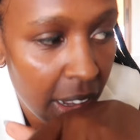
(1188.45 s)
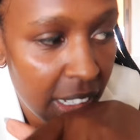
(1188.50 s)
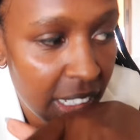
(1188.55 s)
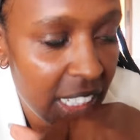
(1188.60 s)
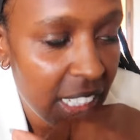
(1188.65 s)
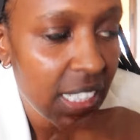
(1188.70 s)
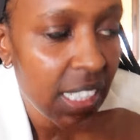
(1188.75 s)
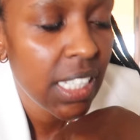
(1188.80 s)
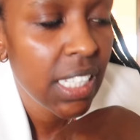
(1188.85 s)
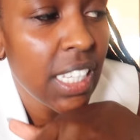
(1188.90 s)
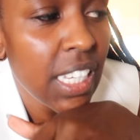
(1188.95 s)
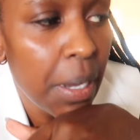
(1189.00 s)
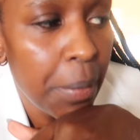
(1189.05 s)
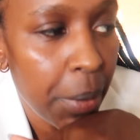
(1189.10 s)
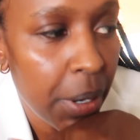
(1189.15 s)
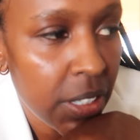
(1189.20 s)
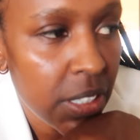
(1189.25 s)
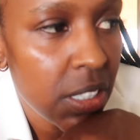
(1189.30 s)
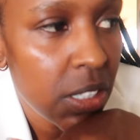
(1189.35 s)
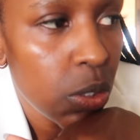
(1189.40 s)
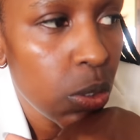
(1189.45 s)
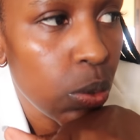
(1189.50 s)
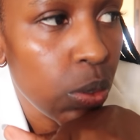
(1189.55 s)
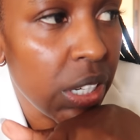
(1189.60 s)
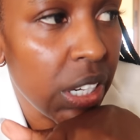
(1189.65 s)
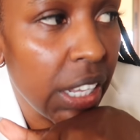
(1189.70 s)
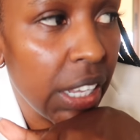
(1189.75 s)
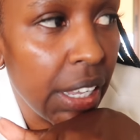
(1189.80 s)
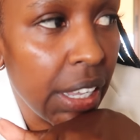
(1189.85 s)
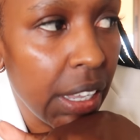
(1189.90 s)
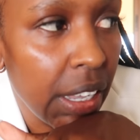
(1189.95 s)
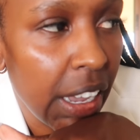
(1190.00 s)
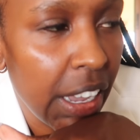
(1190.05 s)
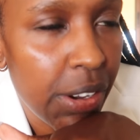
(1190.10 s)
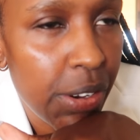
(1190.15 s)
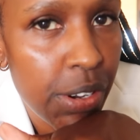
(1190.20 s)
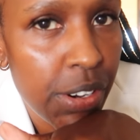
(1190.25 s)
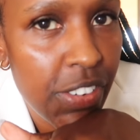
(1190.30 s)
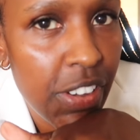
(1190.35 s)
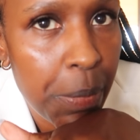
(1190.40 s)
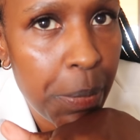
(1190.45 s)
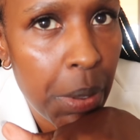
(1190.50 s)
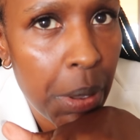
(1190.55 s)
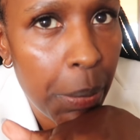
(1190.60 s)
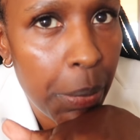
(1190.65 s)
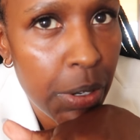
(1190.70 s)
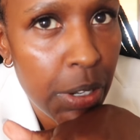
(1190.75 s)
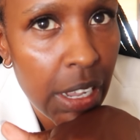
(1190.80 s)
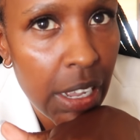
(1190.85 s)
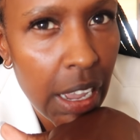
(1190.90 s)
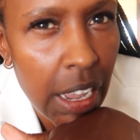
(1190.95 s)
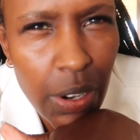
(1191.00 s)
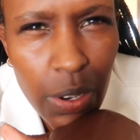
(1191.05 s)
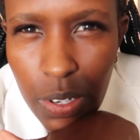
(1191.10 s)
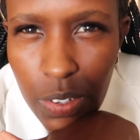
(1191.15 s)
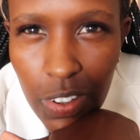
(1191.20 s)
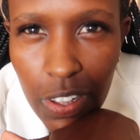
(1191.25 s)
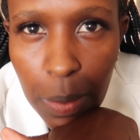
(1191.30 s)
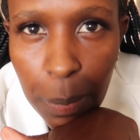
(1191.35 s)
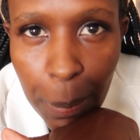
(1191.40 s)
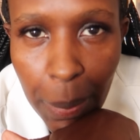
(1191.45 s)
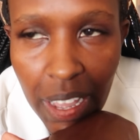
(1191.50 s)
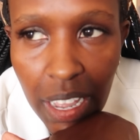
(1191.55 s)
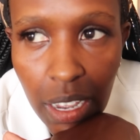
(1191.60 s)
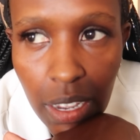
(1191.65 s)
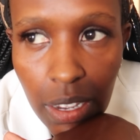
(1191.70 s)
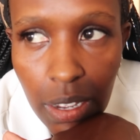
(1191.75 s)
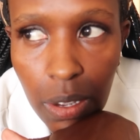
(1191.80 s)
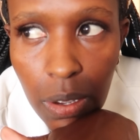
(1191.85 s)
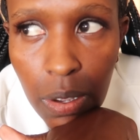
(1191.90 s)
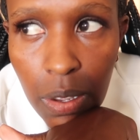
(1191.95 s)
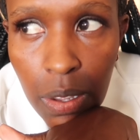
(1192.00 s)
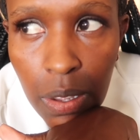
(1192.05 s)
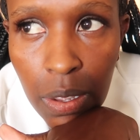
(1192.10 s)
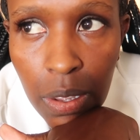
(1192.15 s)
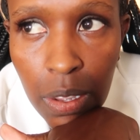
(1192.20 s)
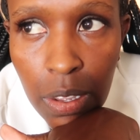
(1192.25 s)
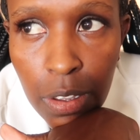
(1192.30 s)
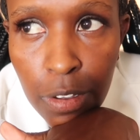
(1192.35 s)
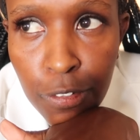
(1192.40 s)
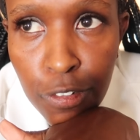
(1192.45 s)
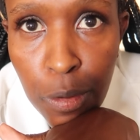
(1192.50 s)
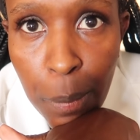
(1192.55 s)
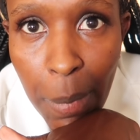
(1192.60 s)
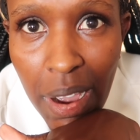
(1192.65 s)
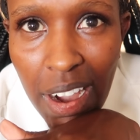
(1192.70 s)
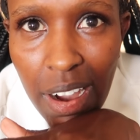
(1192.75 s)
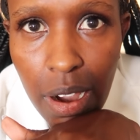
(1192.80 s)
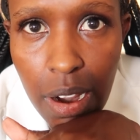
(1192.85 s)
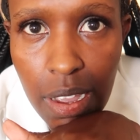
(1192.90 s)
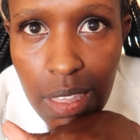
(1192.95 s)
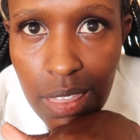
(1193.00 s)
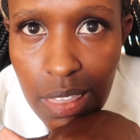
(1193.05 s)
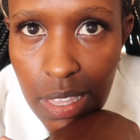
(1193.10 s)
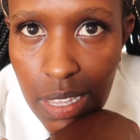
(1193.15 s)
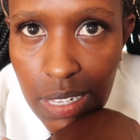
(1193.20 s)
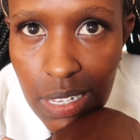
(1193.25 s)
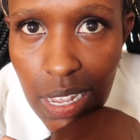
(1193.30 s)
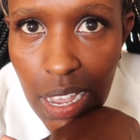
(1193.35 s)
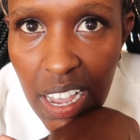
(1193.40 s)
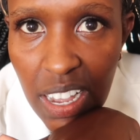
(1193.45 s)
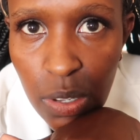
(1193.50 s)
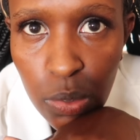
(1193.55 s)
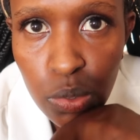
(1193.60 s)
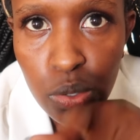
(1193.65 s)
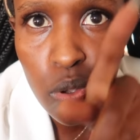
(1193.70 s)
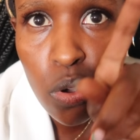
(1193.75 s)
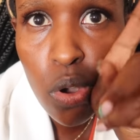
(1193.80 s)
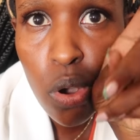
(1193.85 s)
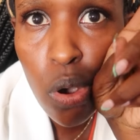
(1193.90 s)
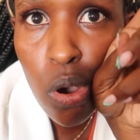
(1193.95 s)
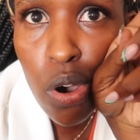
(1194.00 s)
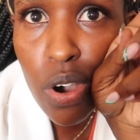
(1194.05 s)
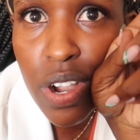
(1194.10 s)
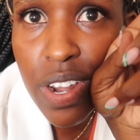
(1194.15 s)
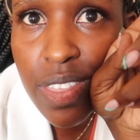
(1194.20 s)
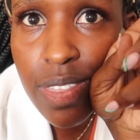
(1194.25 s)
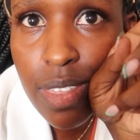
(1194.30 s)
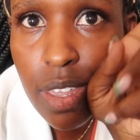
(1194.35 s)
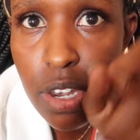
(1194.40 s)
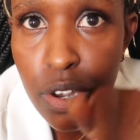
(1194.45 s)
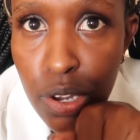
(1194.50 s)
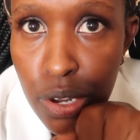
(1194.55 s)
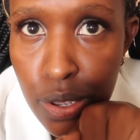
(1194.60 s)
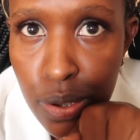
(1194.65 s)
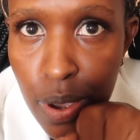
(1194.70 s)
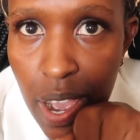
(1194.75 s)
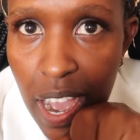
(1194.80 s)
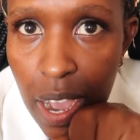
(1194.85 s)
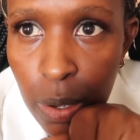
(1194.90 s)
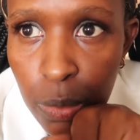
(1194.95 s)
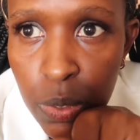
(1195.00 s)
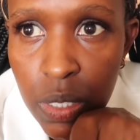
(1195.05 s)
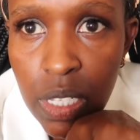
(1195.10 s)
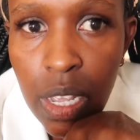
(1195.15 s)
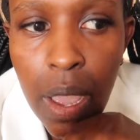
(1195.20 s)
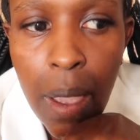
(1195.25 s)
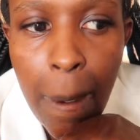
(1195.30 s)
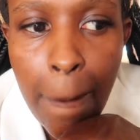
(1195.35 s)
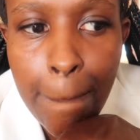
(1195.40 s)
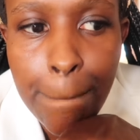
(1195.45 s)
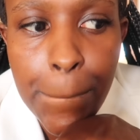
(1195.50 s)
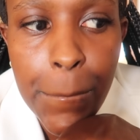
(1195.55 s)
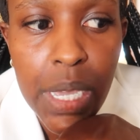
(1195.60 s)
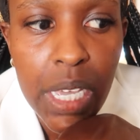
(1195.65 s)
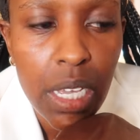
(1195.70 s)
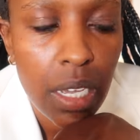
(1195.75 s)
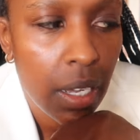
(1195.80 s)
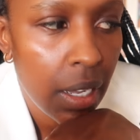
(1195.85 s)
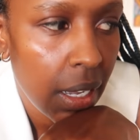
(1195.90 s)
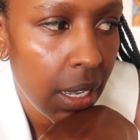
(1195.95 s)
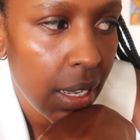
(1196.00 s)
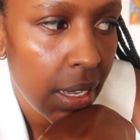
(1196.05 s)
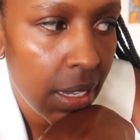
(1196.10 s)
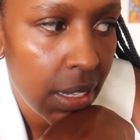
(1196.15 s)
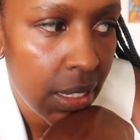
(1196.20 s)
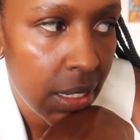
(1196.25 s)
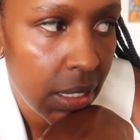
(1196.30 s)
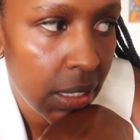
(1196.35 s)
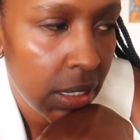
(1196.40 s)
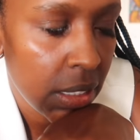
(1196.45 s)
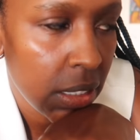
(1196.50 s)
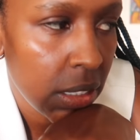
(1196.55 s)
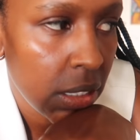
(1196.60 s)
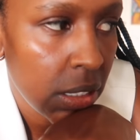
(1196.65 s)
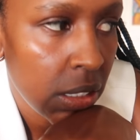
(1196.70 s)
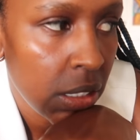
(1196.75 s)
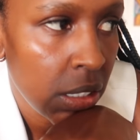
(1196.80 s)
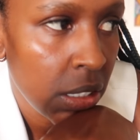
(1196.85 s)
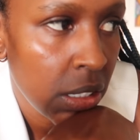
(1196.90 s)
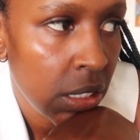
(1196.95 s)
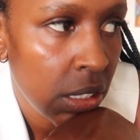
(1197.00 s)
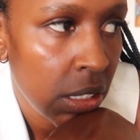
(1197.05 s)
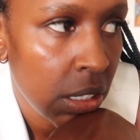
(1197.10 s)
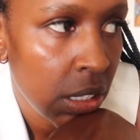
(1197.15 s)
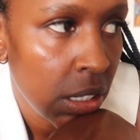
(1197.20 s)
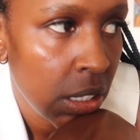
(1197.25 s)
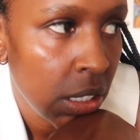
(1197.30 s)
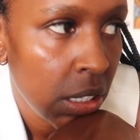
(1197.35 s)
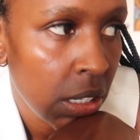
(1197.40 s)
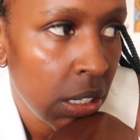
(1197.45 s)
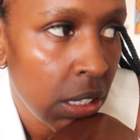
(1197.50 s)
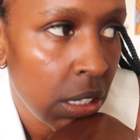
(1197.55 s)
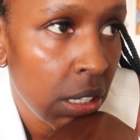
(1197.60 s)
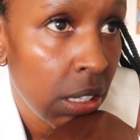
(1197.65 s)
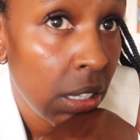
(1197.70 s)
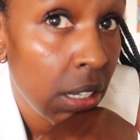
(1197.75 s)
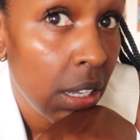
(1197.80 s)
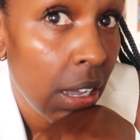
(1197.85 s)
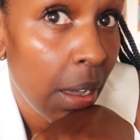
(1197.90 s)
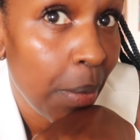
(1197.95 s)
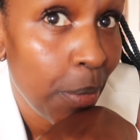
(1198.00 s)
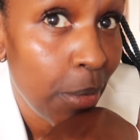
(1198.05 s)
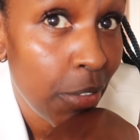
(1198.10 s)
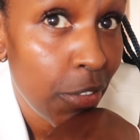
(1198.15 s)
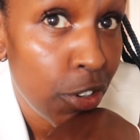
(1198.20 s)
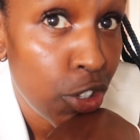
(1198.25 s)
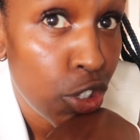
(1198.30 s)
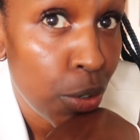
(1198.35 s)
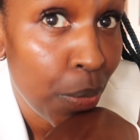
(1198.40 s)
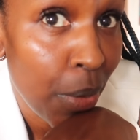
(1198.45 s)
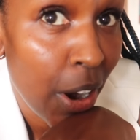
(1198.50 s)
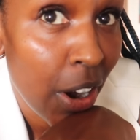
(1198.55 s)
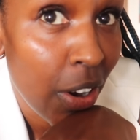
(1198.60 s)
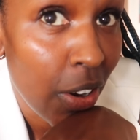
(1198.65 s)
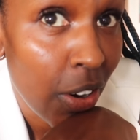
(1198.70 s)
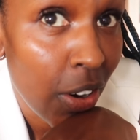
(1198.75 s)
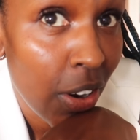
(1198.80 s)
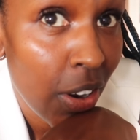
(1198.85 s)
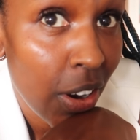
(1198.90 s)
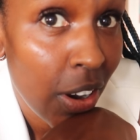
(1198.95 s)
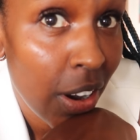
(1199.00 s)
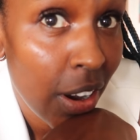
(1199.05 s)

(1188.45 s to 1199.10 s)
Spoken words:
I was just thinking about today. I don't know if I'll be able to, I don't know if I'll pack for Mara in this house or in the new house because I'm moving tomorrow.